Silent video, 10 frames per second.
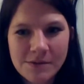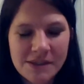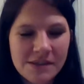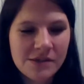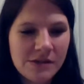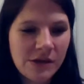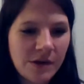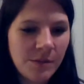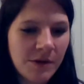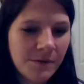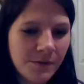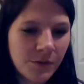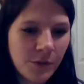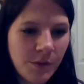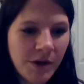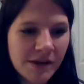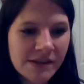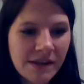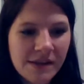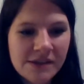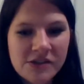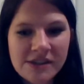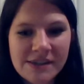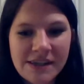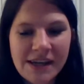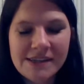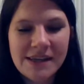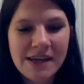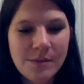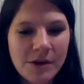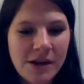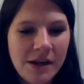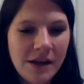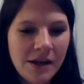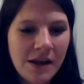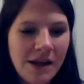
I'm just going to do starting bit of three bucks on this just in case anybody